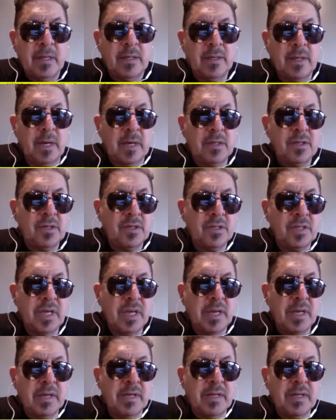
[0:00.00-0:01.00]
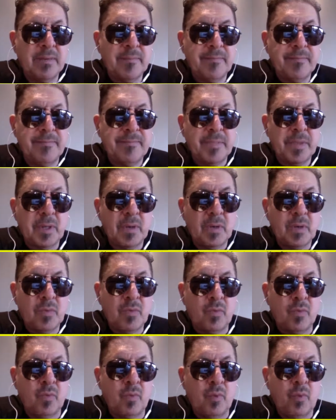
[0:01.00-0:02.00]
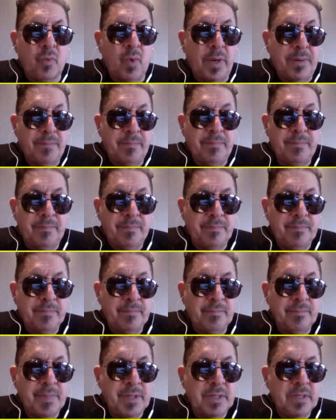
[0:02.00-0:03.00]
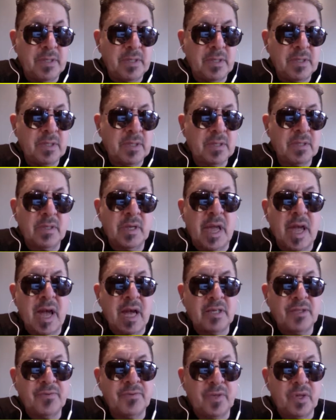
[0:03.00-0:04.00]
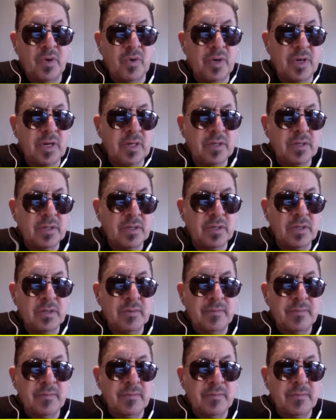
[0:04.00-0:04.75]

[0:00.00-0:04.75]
to understand what business cash flow is,